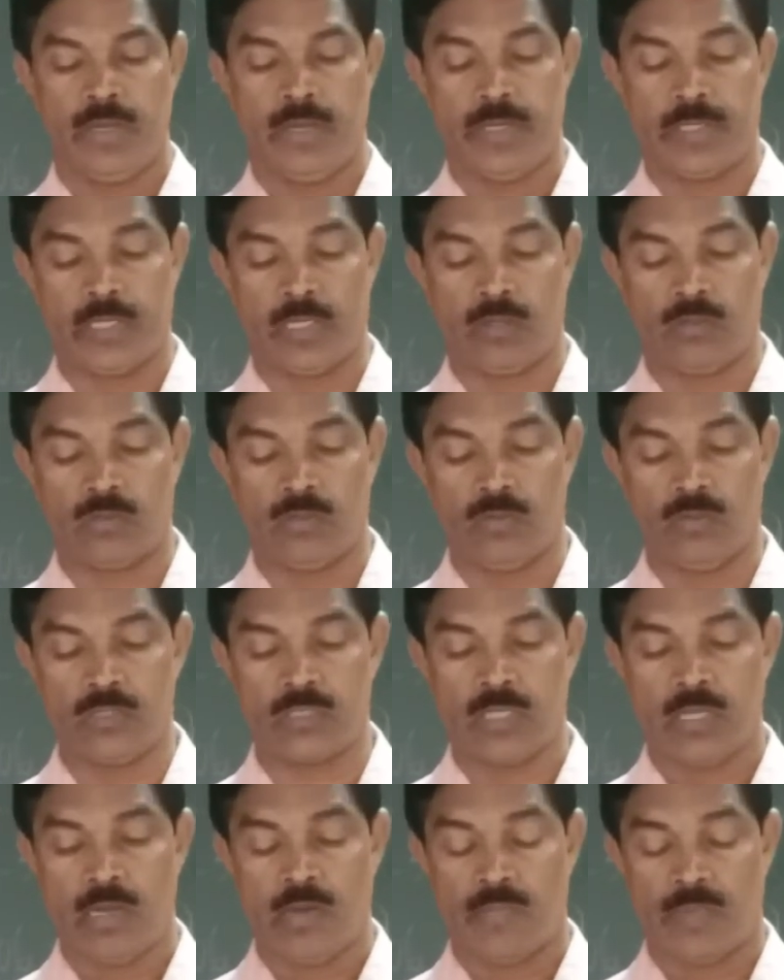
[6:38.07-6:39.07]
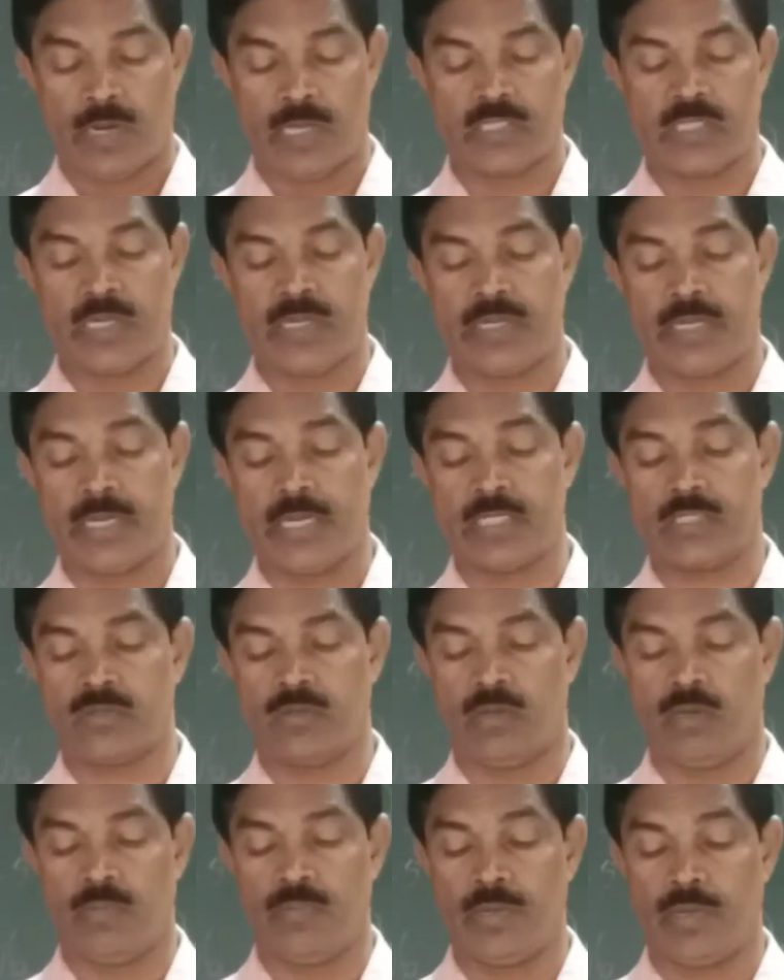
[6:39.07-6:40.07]
It includes presentation
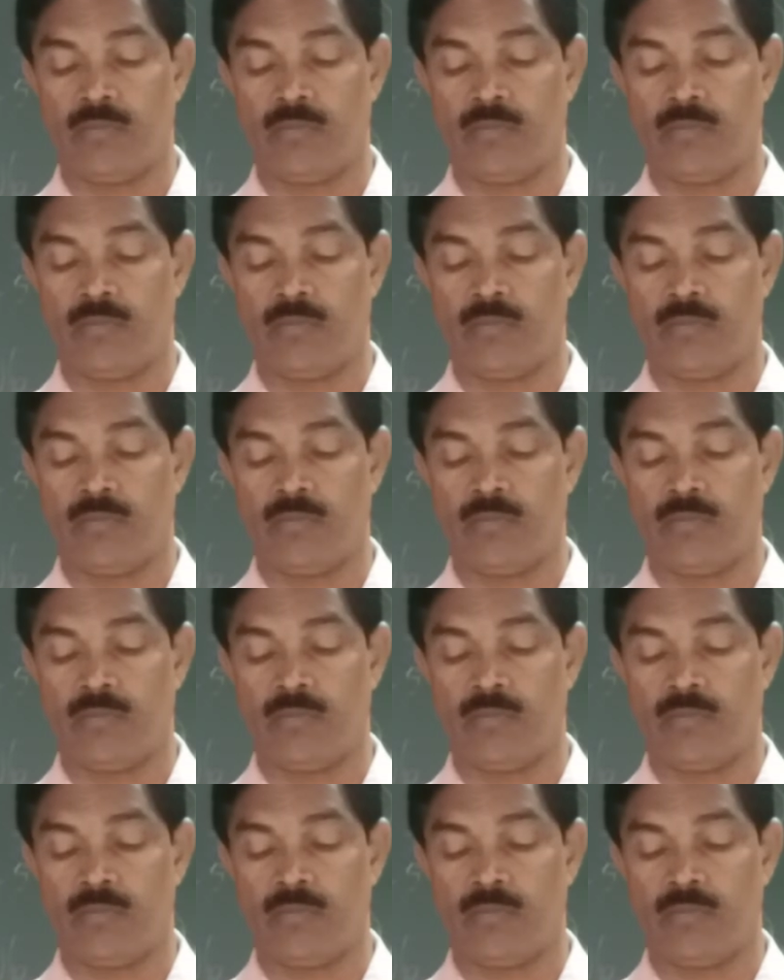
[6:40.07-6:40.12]
of